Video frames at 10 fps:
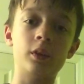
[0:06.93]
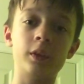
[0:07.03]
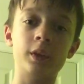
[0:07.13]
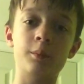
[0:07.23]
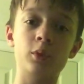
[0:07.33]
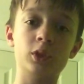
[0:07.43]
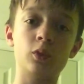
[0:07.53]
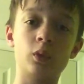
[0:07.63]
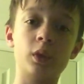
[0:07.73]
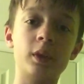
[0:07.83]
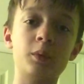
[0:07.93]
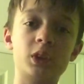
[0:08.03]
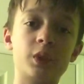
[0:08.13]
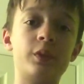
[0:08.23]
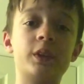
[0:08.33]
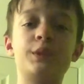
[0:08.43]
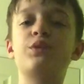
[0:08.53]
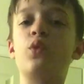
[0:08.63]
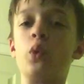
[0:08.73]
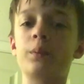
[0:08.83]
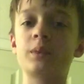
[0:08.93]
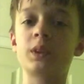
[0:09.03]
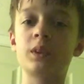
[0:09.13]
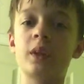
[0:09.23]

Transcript: the most aggressive forms,